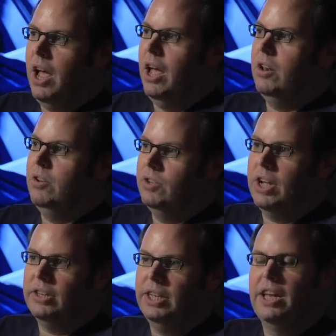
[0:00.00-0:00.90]
and you
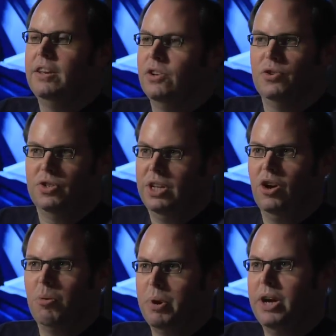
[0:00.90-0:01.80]
start to get interesting
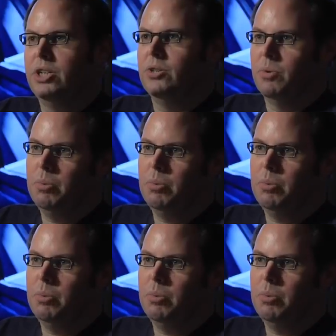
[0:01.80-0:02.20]
combinations